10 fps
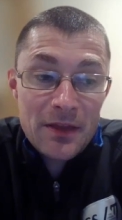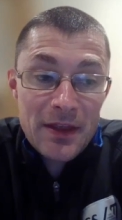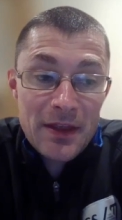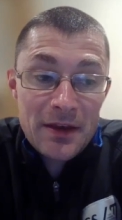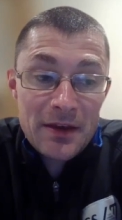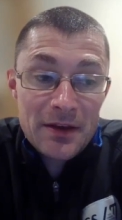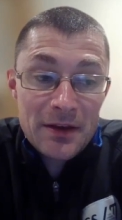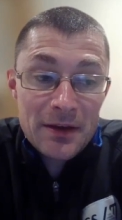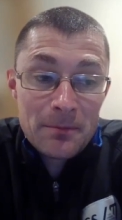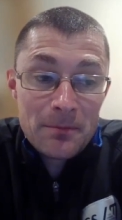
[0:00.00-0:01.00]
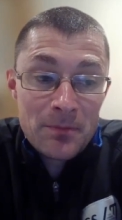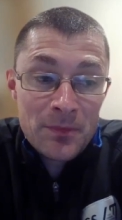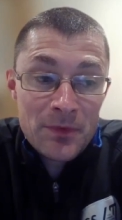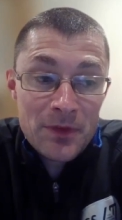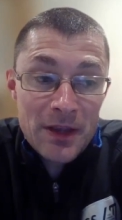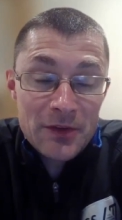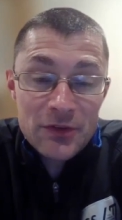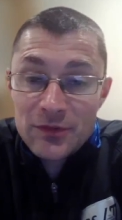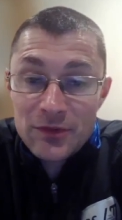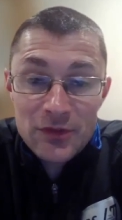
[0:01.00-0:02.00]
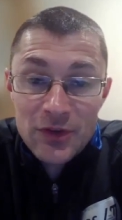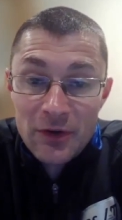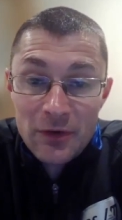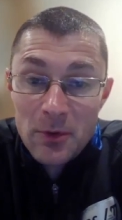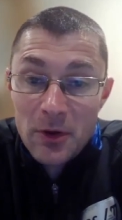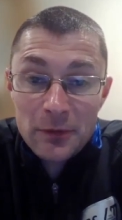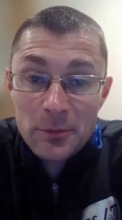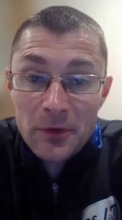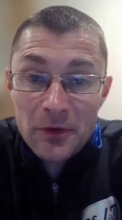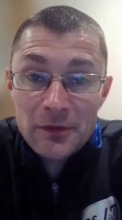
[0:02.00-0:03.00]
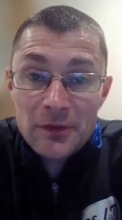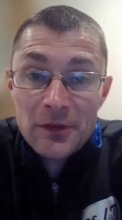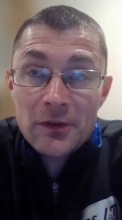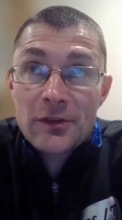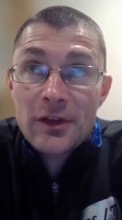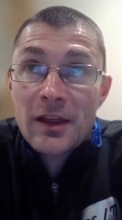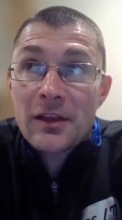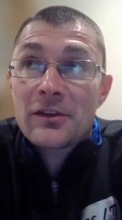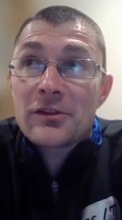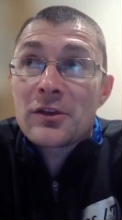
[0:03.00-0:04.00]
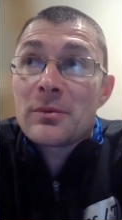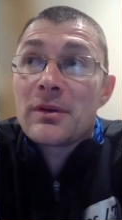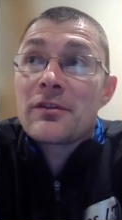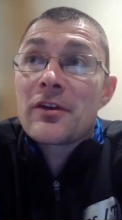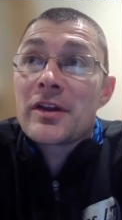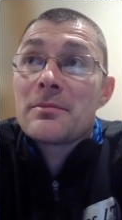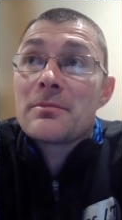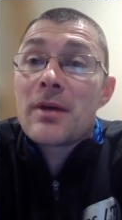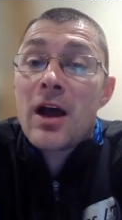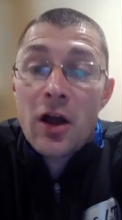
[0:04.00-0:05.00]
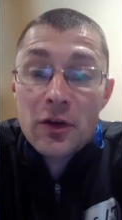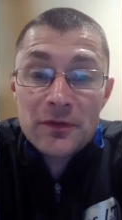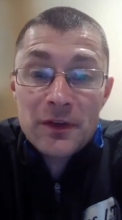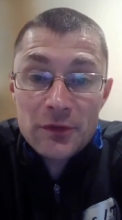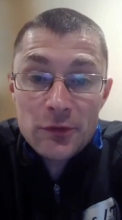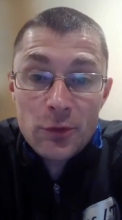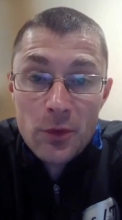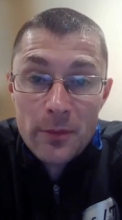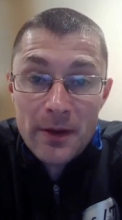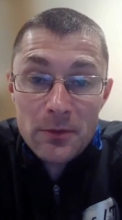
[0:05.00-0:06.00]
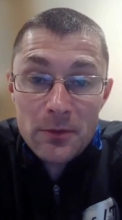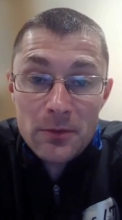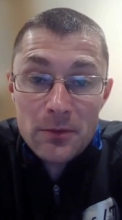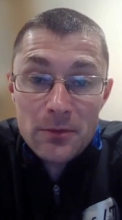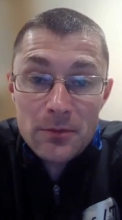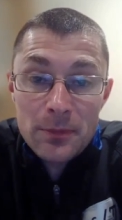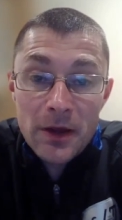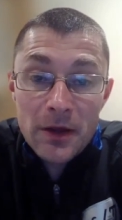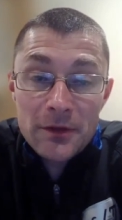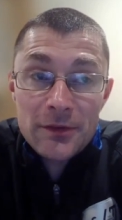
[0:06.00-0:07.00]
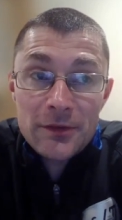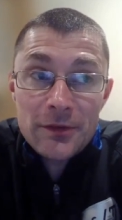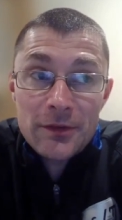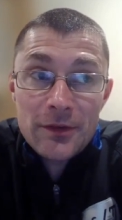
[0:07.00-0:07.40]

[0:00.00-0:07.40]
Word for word: and then um, yeah, just sharing my experience because uh, that's going to be a very hard thing to talk about. But